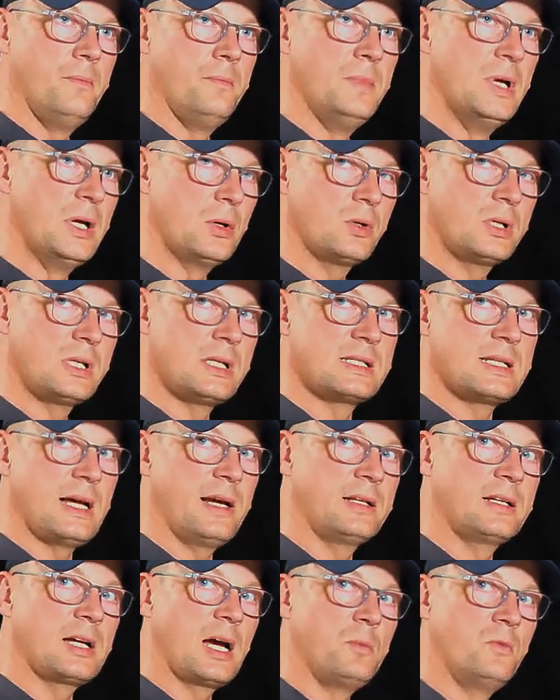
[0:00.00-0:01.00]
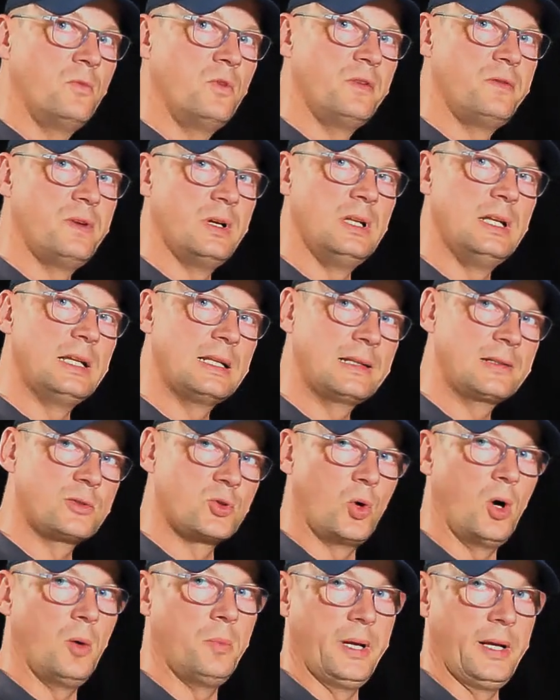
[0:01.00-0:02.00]
mirror design comes with a little
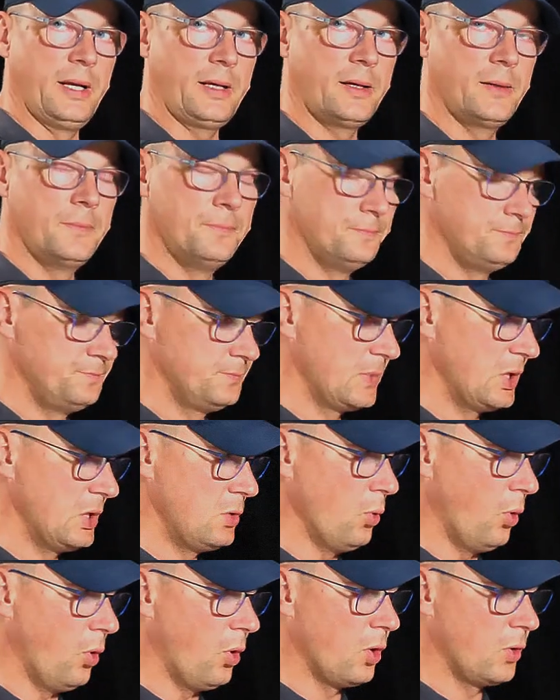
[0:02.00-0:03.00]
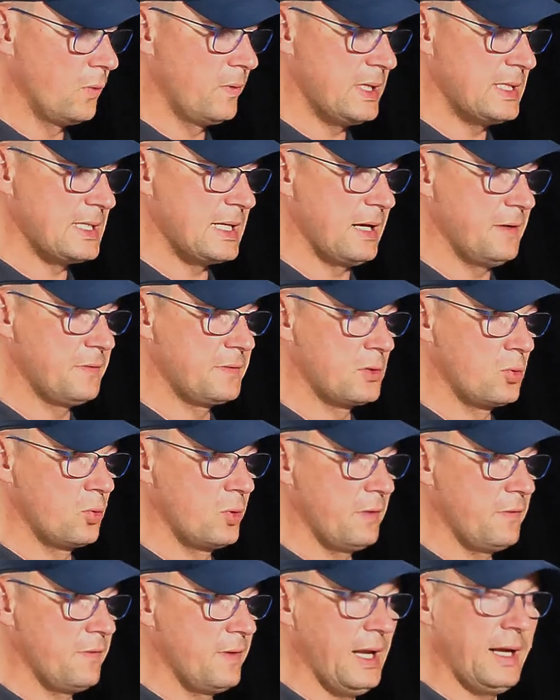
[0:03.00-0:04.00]
drawback. You always have to
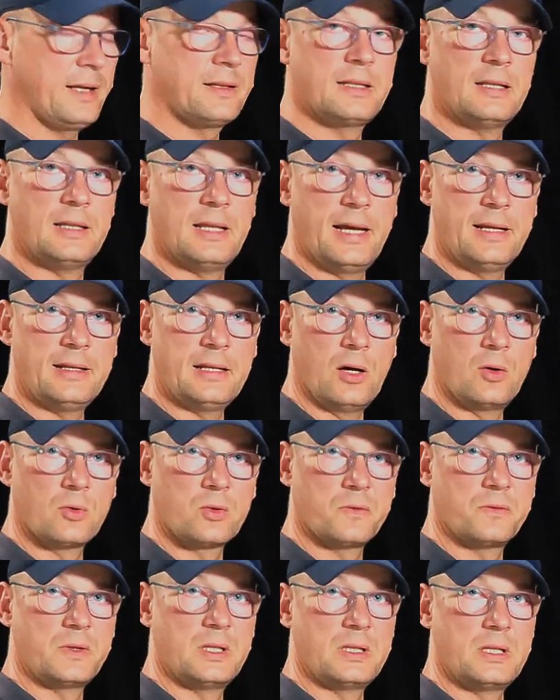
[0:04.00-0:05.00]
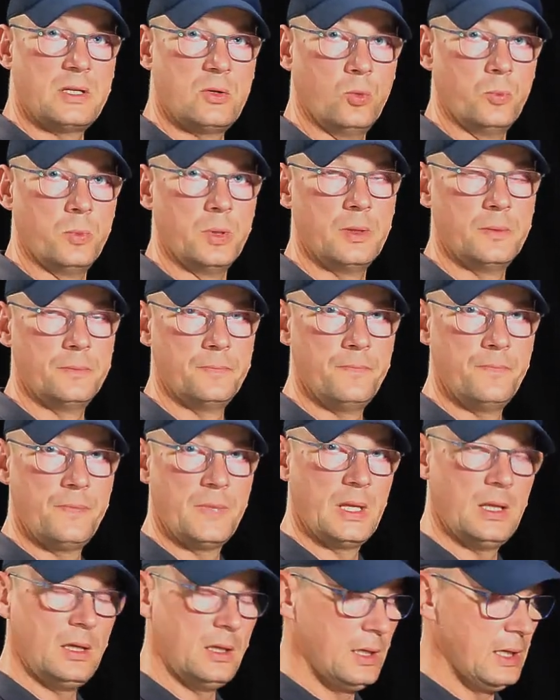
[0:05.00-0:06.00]
reflect the light out of the tube
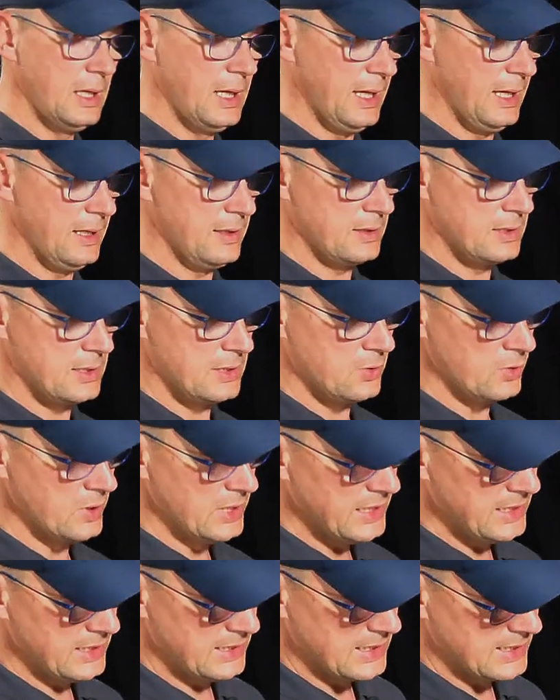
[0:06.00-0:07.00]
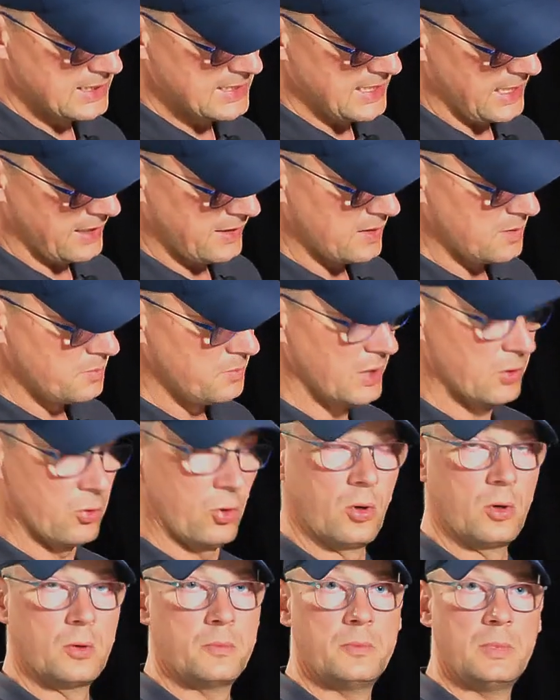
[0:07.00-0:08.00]
and you need a second
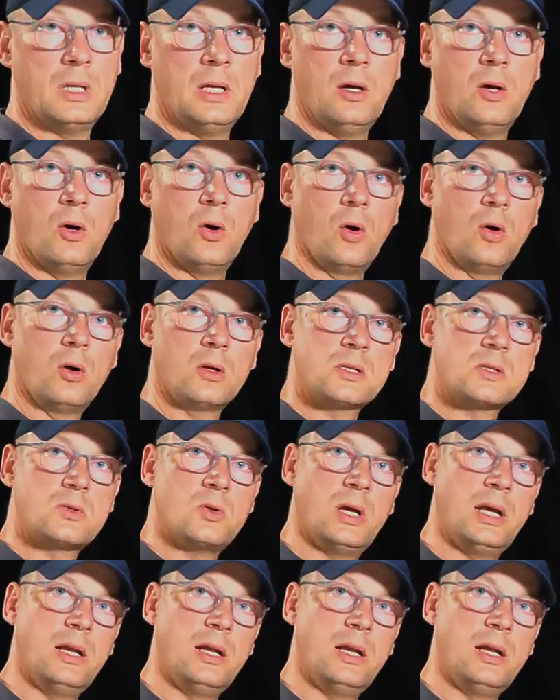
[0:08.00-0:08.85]
mirror also